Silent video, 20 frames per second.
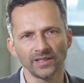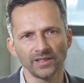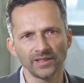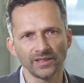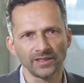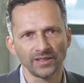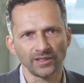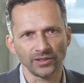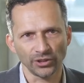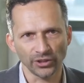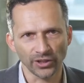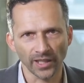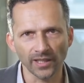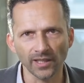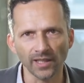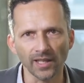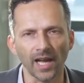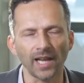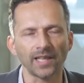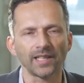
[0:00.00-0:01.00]
this is a
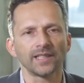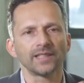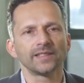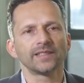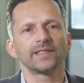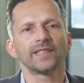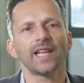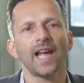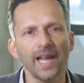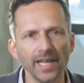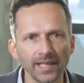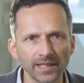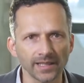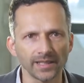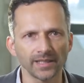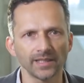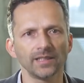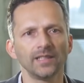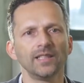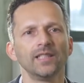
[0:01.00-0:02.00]
general
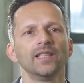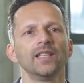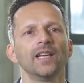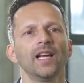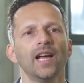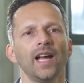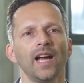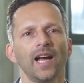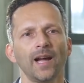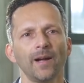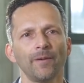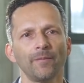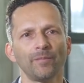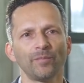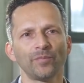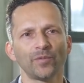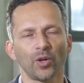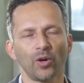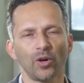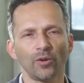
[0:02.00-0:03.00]
understanding
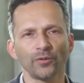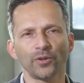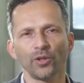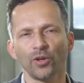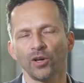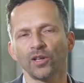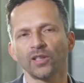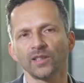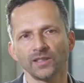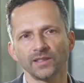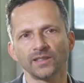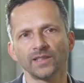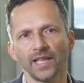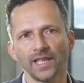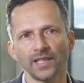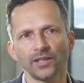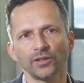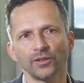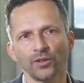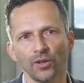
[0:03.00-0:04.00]
Um, of the
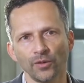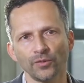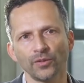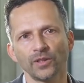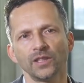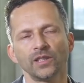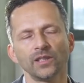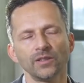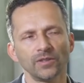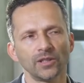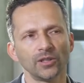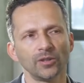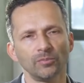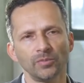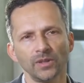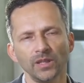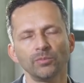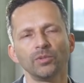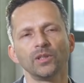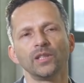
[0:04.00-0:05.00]
organization, of the individual
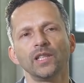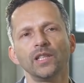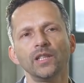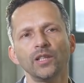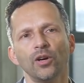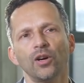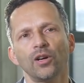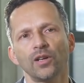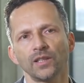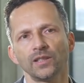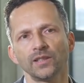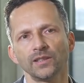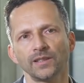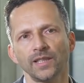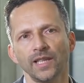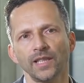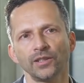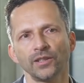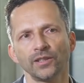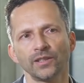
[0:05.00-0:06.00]
people in the
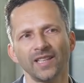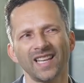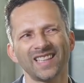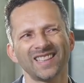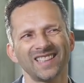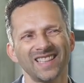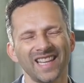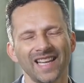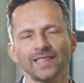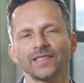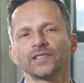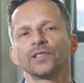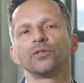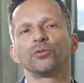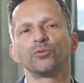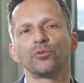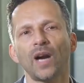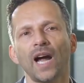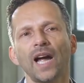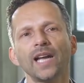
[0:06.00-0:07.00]
organization, that that's
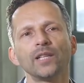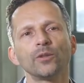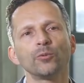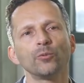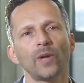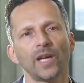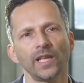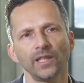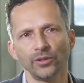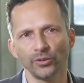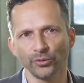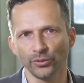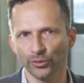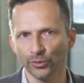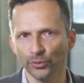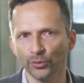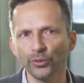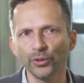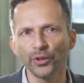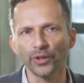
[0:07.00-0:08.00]
the right way to
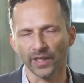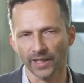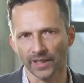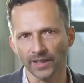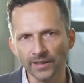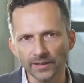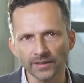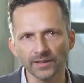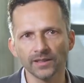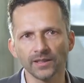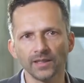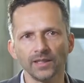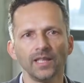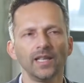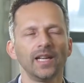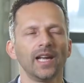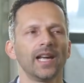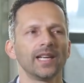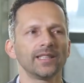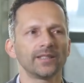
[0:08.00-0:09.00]
do things,
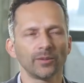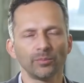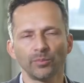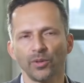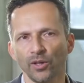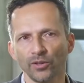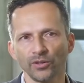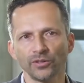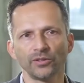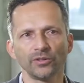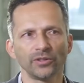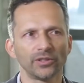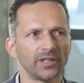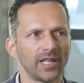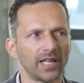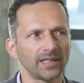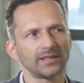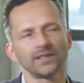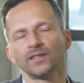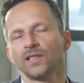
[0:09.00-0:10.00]
as opposed to
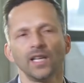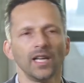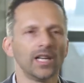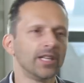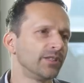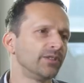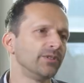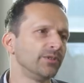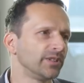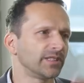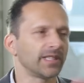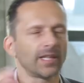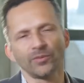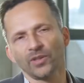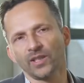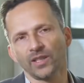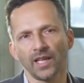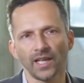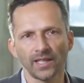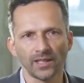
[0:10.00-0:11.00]
just do
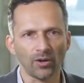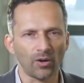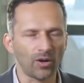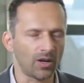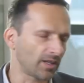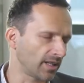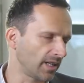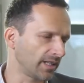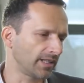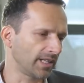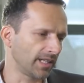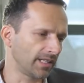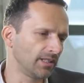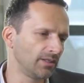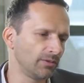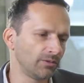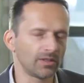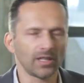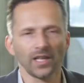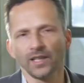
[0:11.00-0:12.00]
something ad hoc and
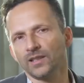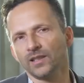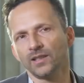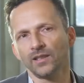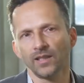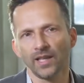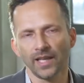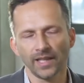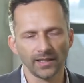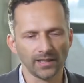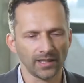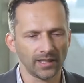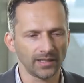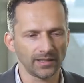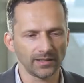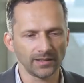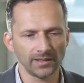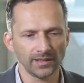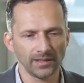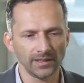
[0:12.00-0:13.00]
then look at it later
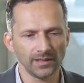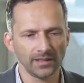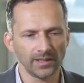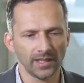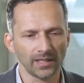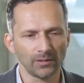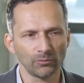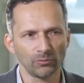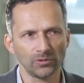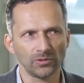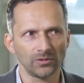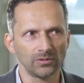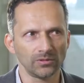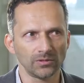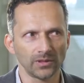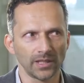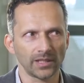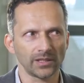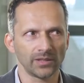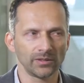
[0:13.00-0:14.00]
and see that,
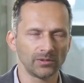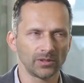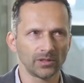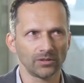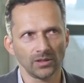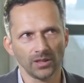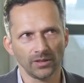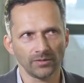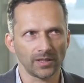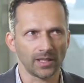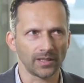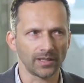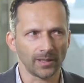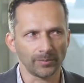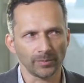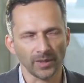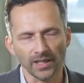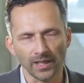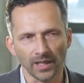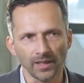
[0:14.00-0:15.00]
well, actually we could have done
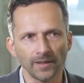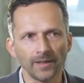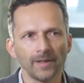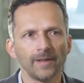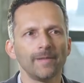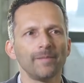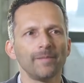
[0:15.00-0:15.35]
that better.